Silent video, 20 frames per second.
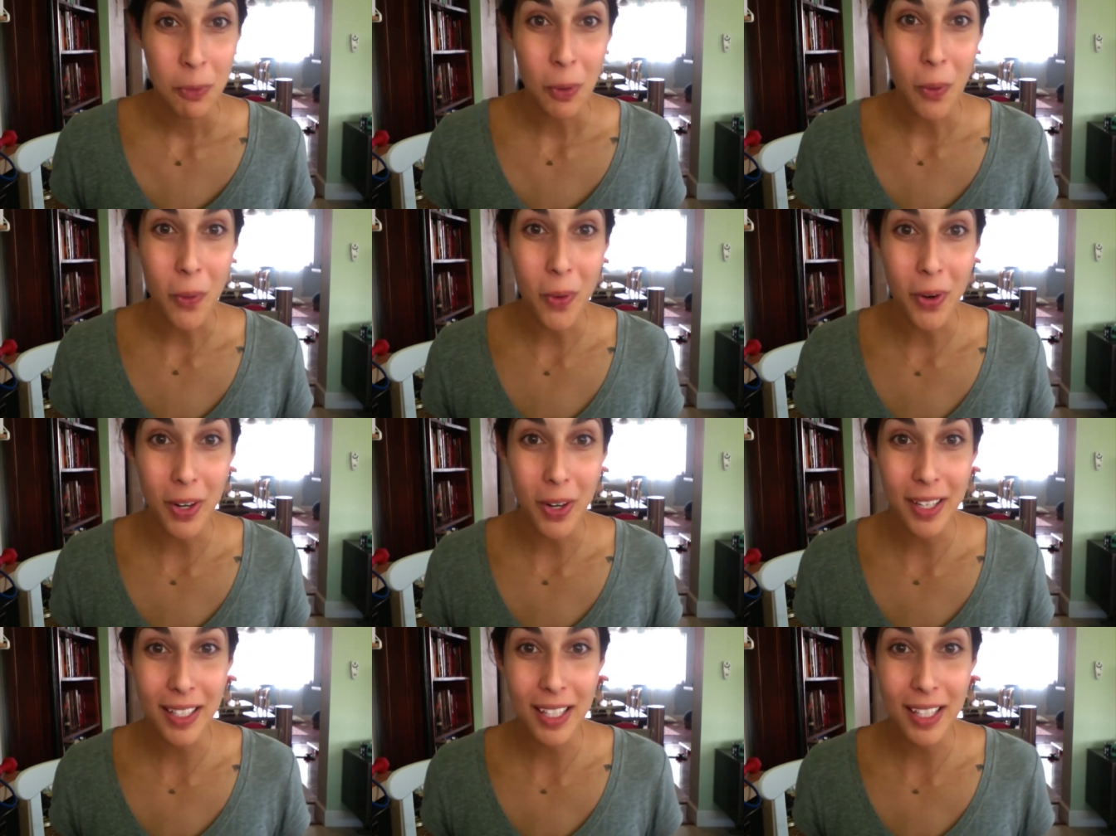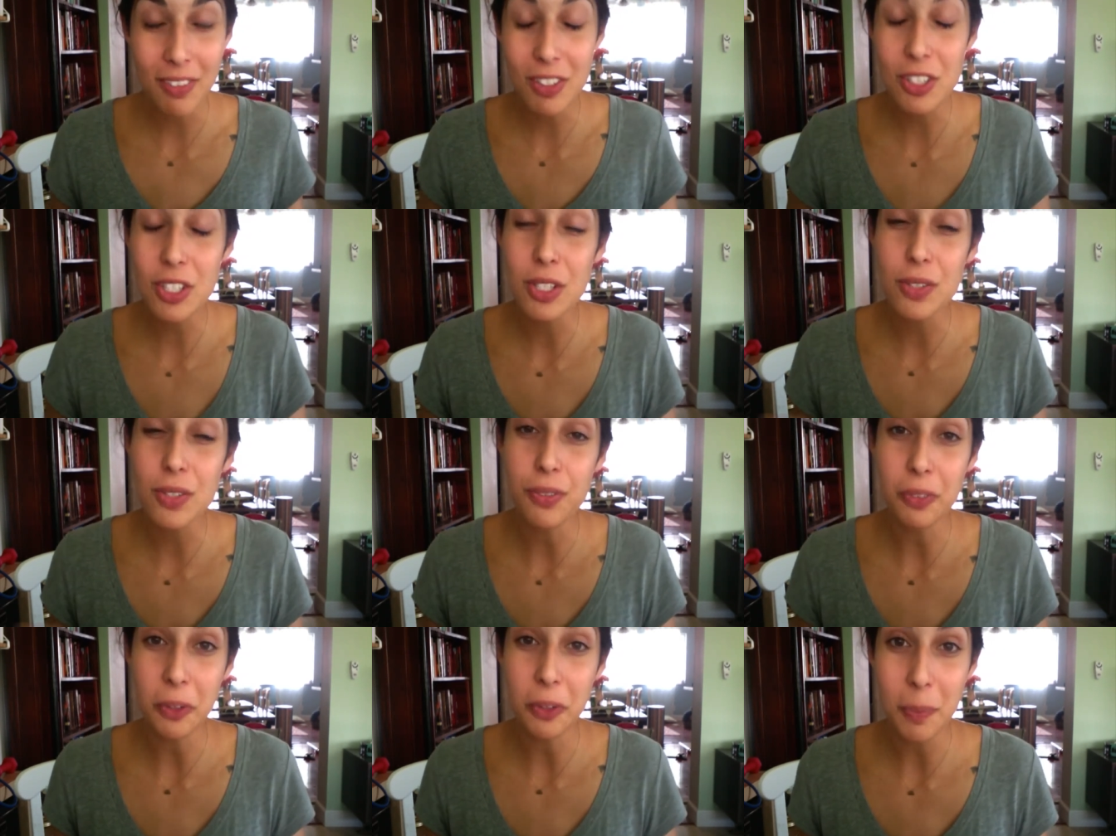Or even
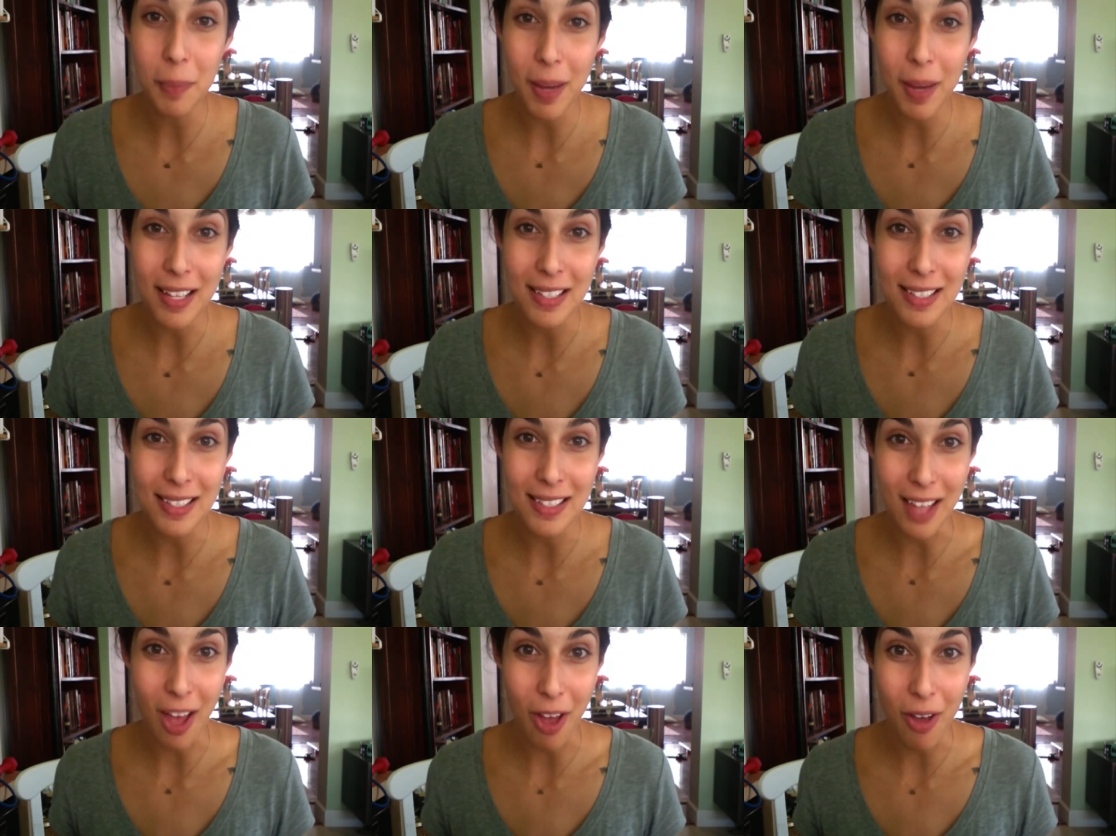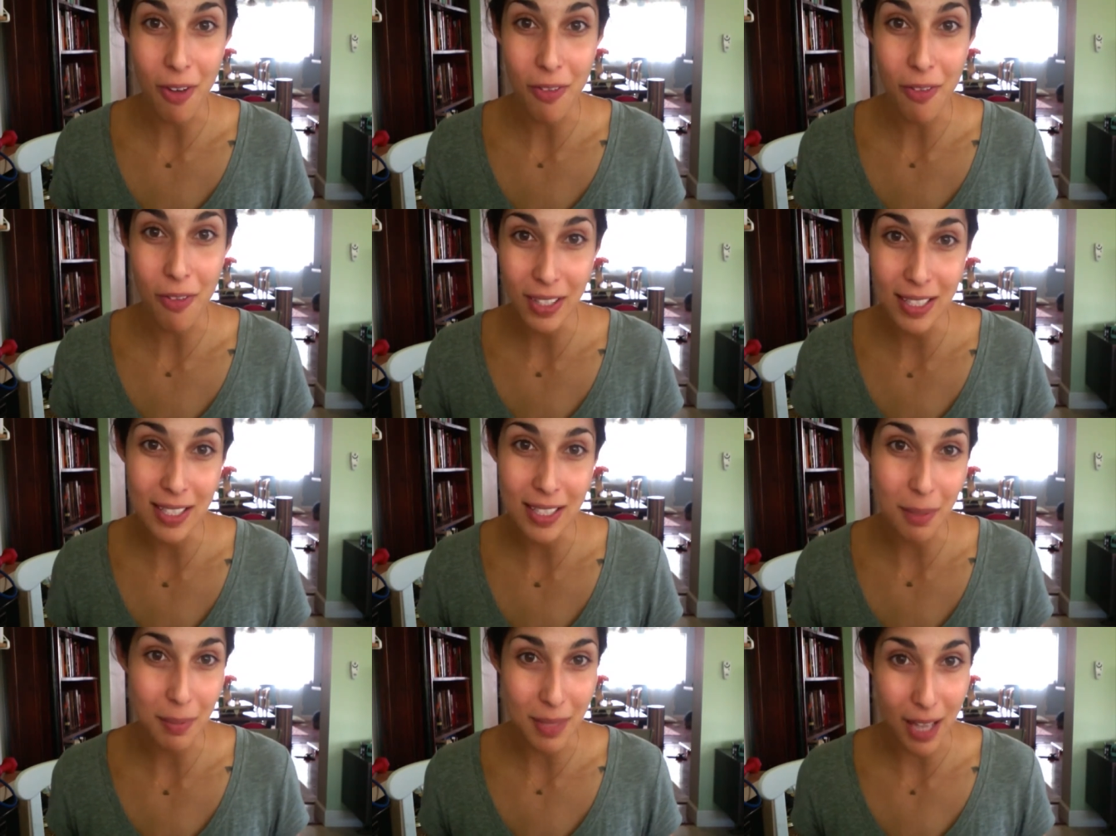just fruit by itself
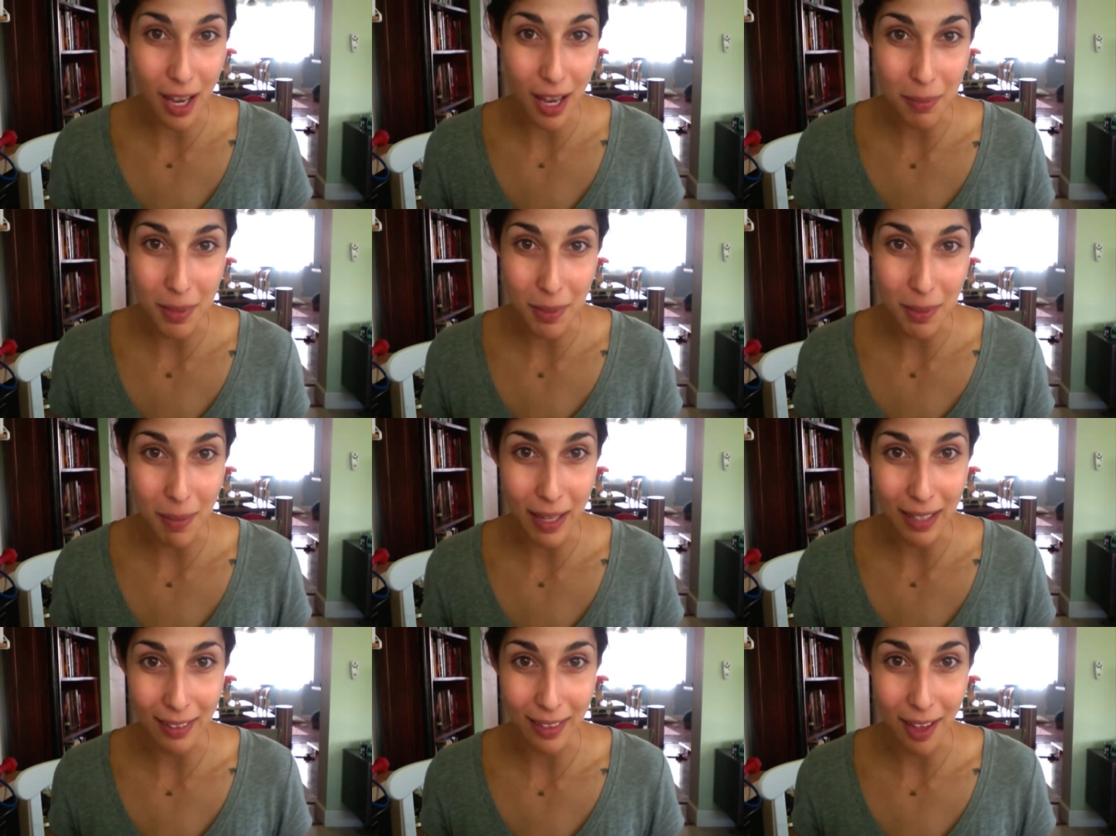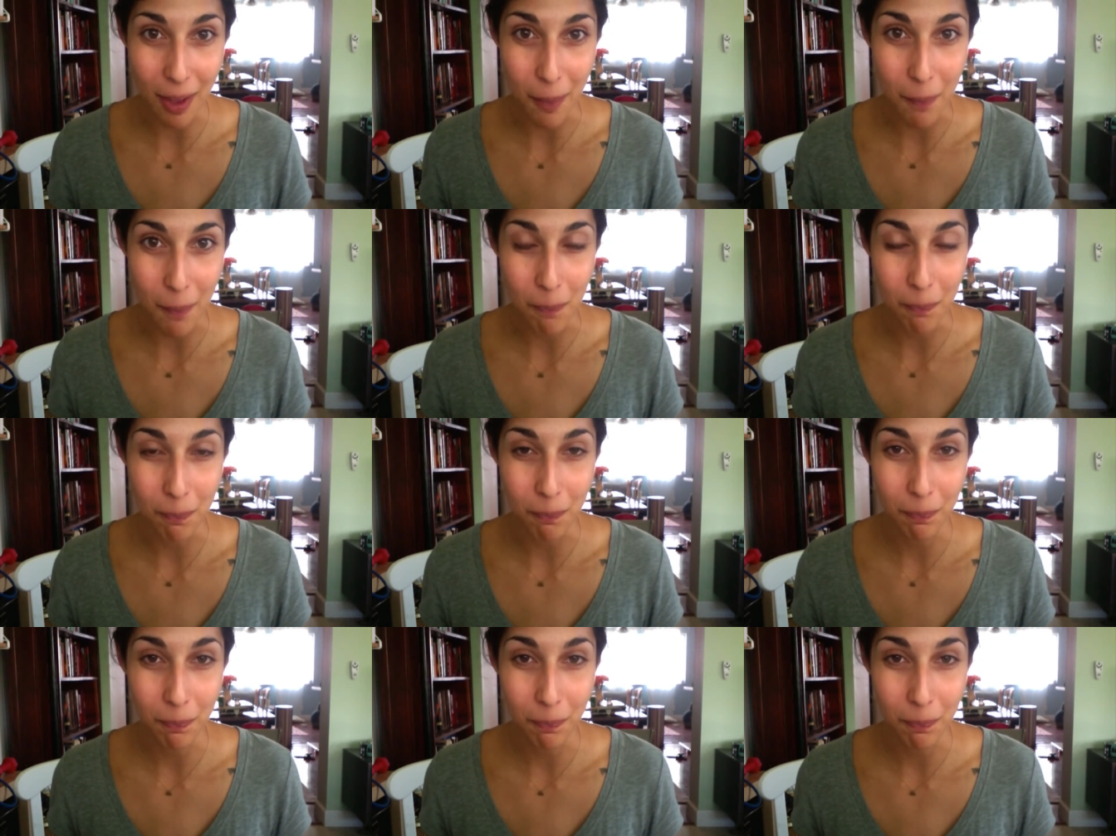can sometimes make them